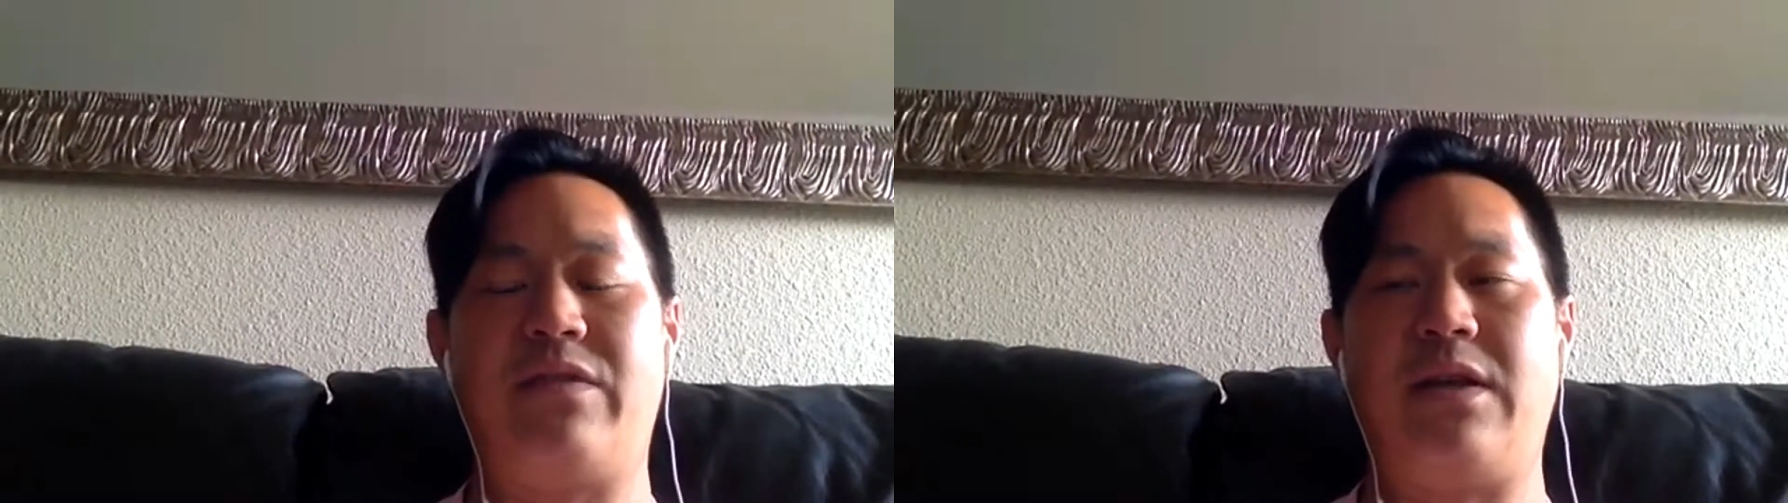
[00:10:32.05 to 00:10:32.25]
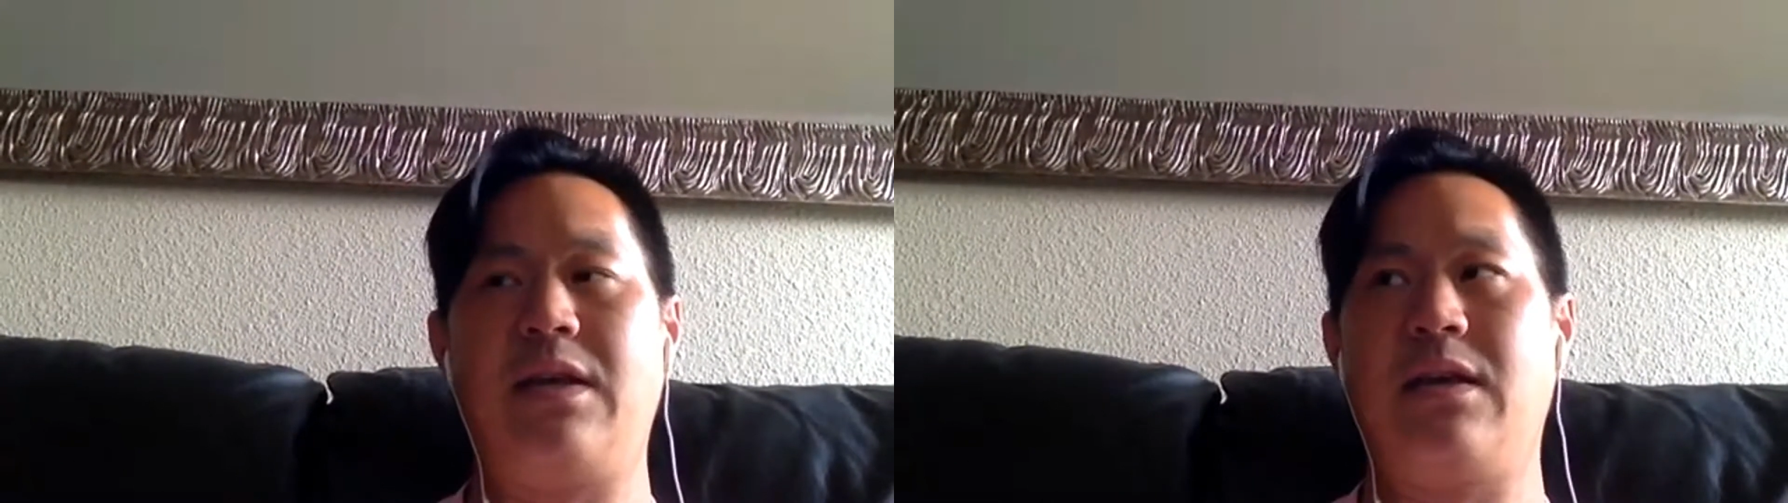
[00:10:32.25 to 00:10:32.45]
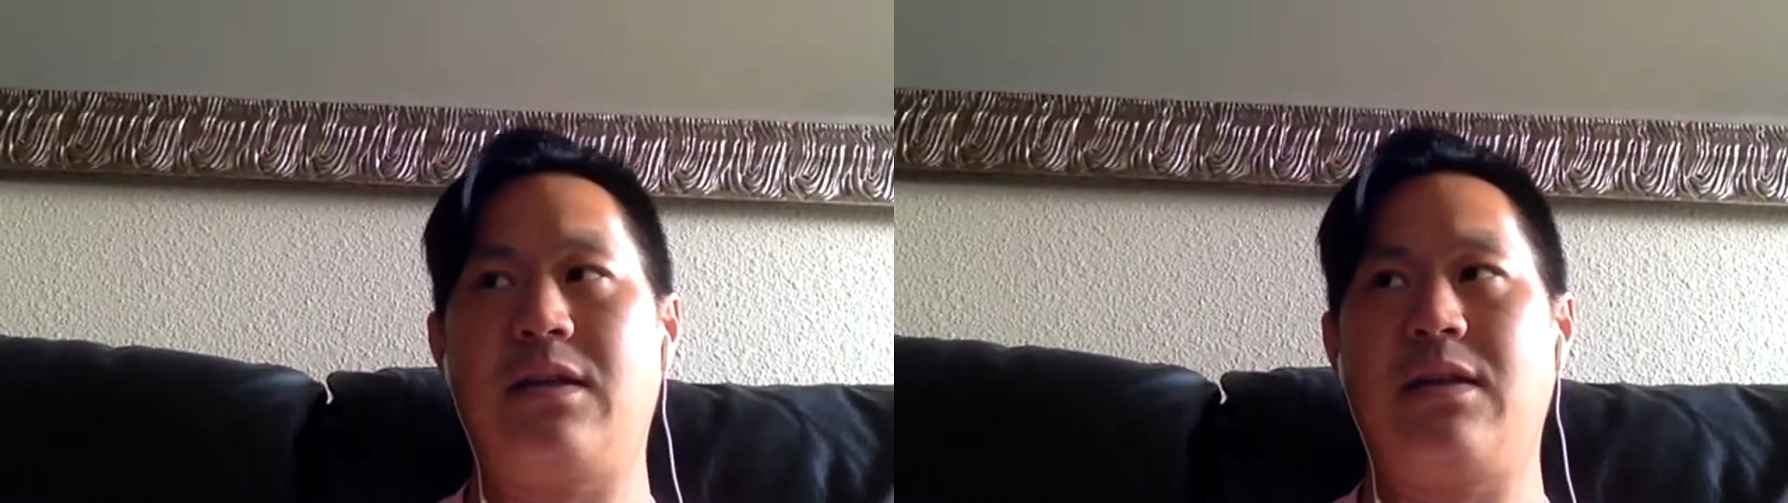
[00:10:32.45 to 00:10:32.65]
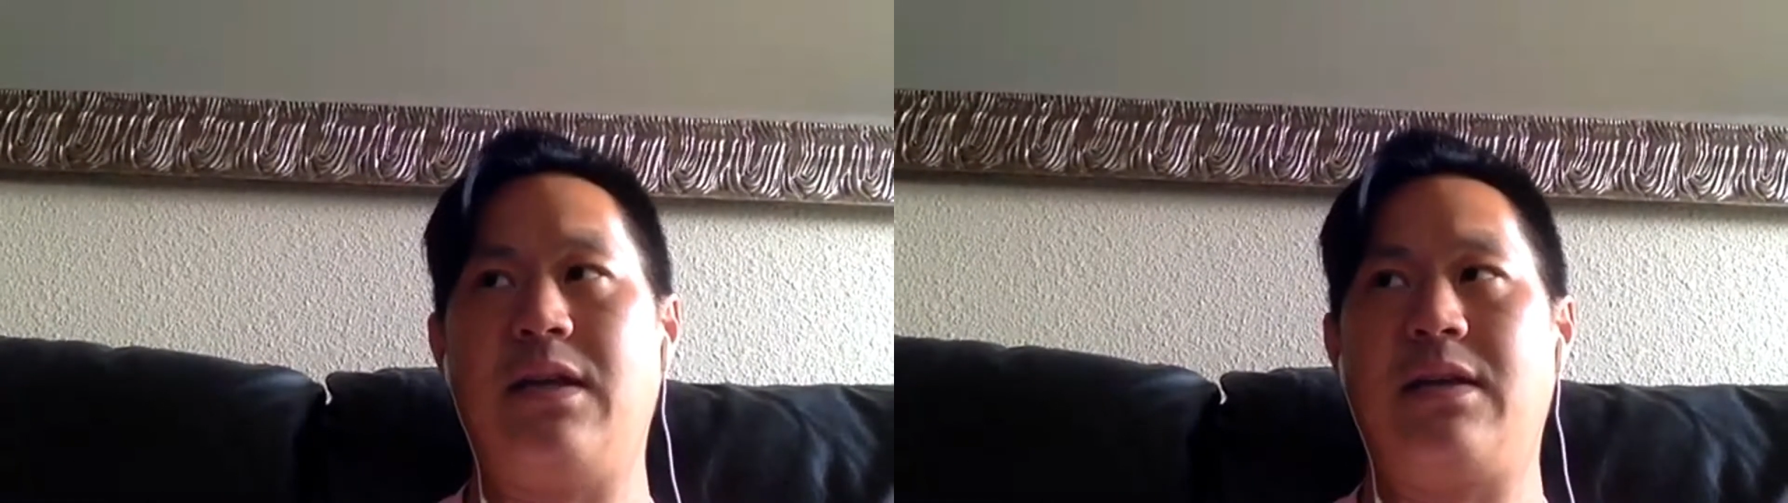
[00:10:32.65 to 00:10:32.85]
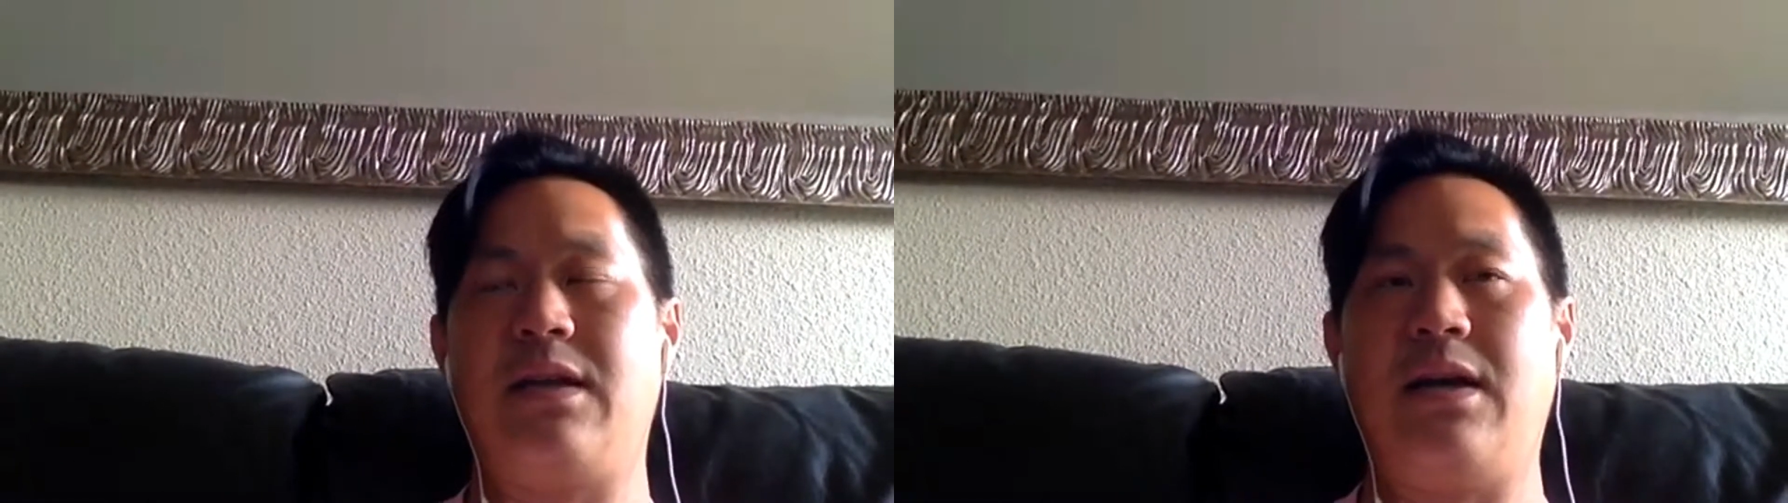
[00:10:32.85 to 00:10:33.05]
thinking, I think,
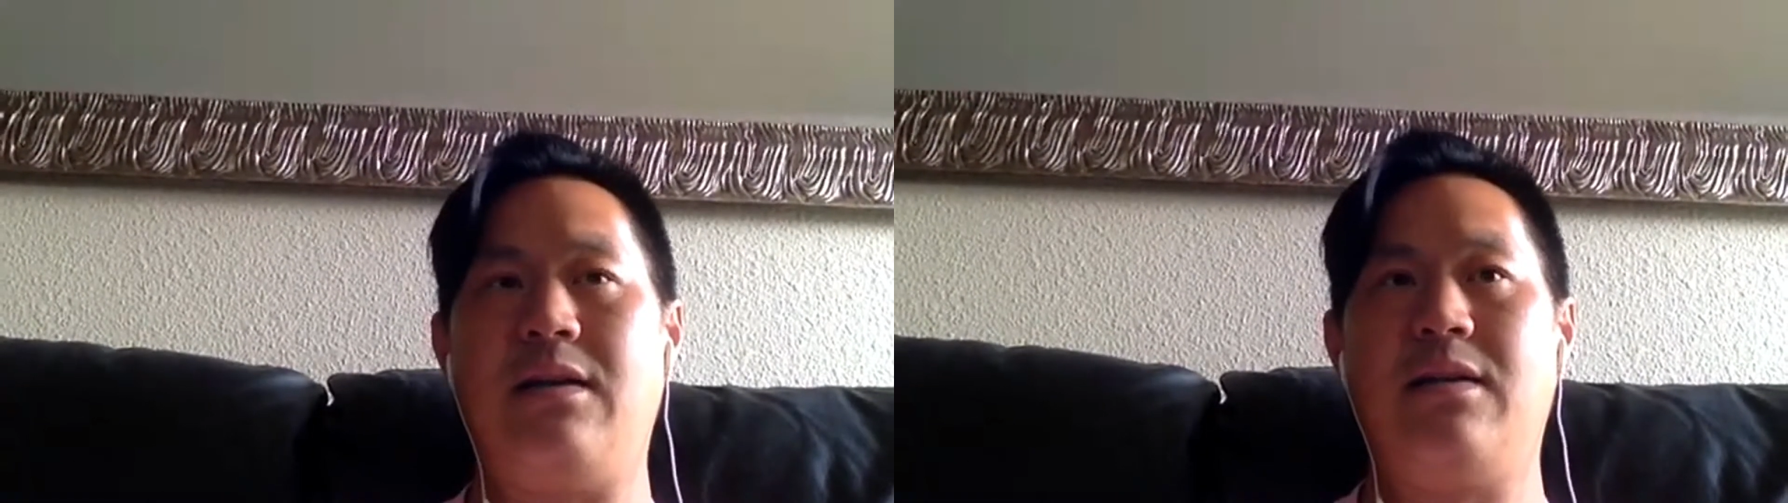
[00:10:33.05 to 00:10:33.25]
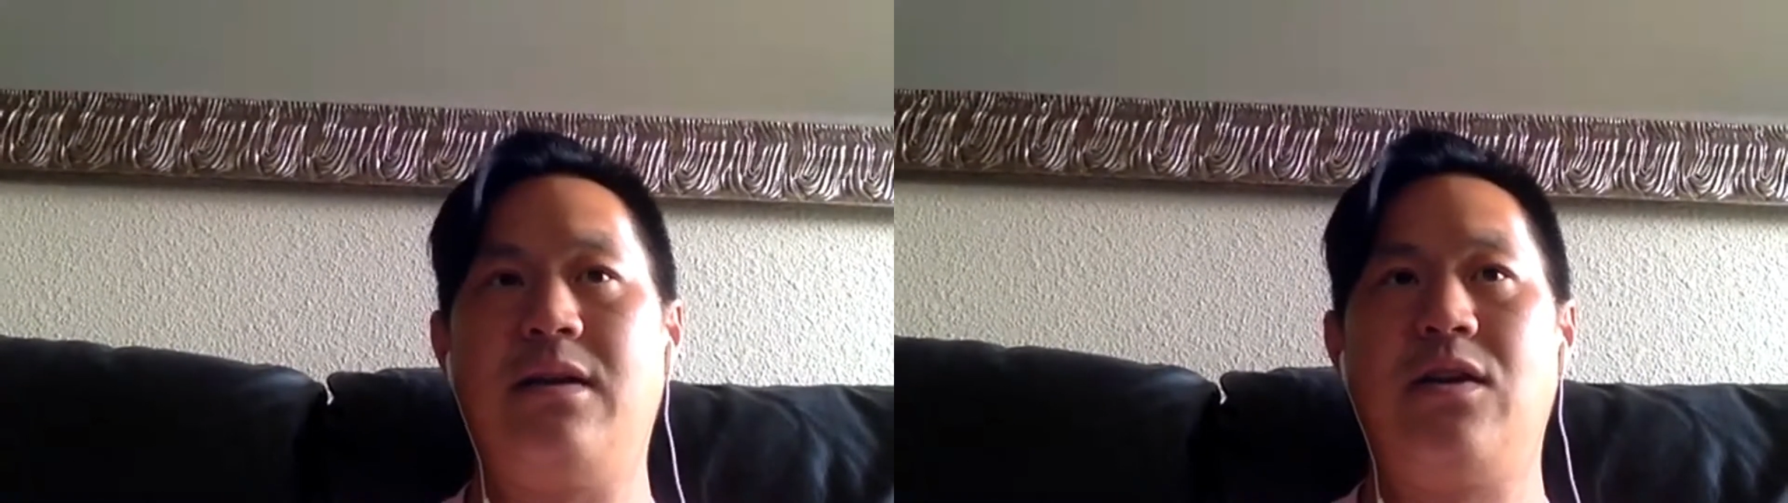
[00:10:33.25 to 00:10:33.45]
like that